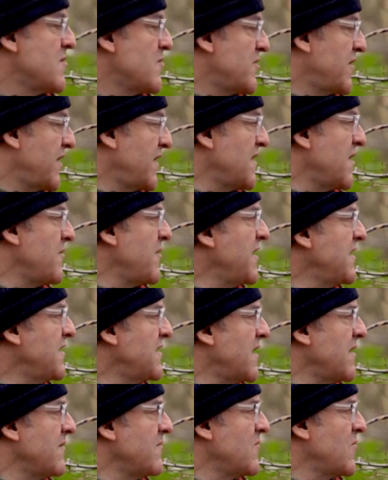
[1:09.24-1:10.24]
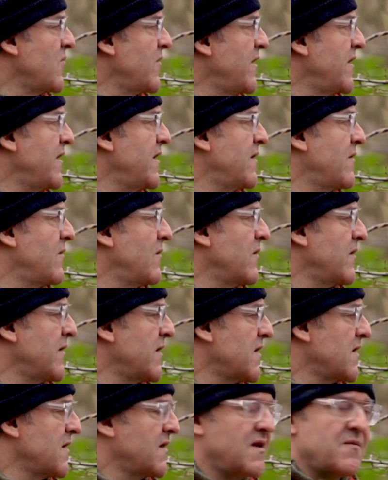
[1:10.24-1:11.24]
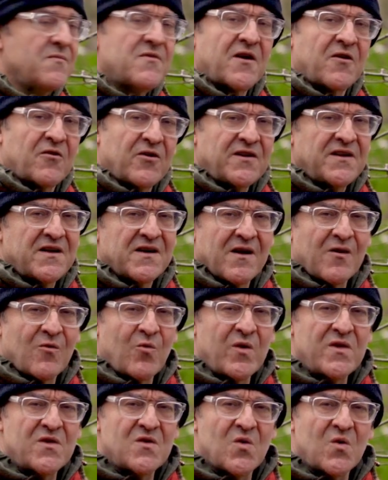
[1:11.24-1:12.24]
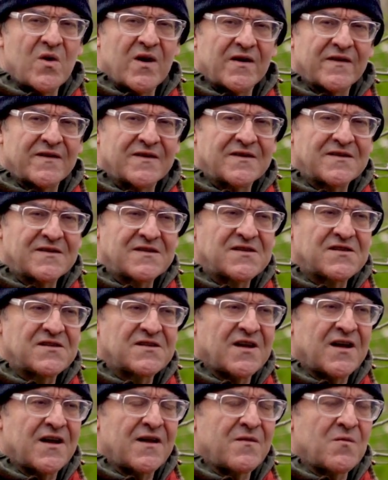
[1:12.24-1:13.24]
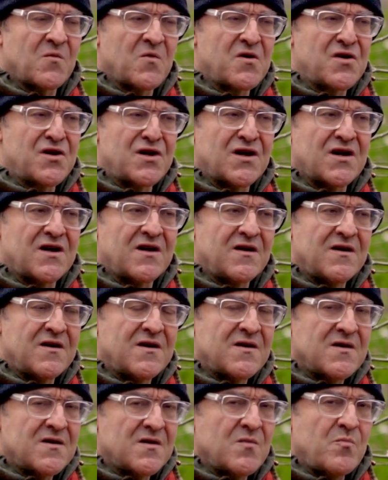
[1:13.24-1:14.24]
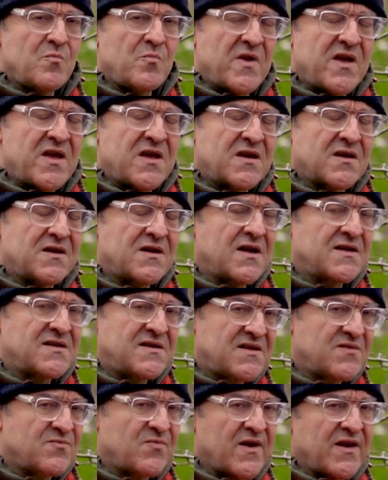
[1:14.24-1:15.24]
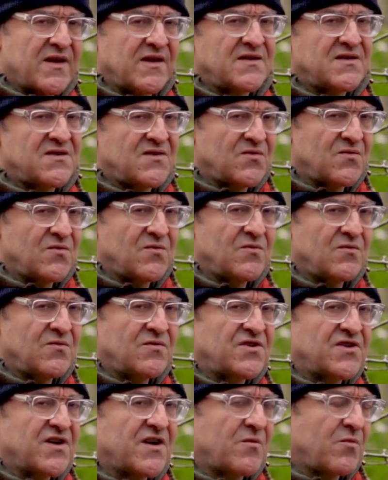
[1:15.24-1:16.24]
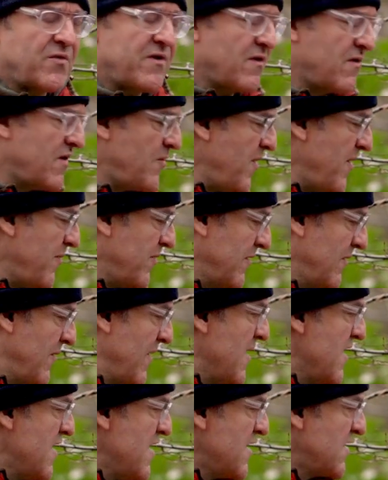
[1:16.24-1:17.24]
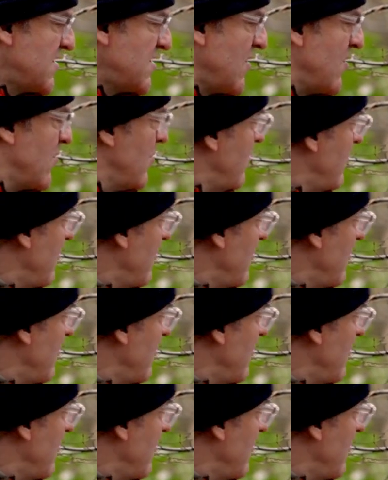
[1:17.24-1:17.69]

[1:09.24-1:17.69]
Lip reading: But in the meantime, we're gonna keep decorating our window gardens, and we're gonna make a nice displays to share with other people. So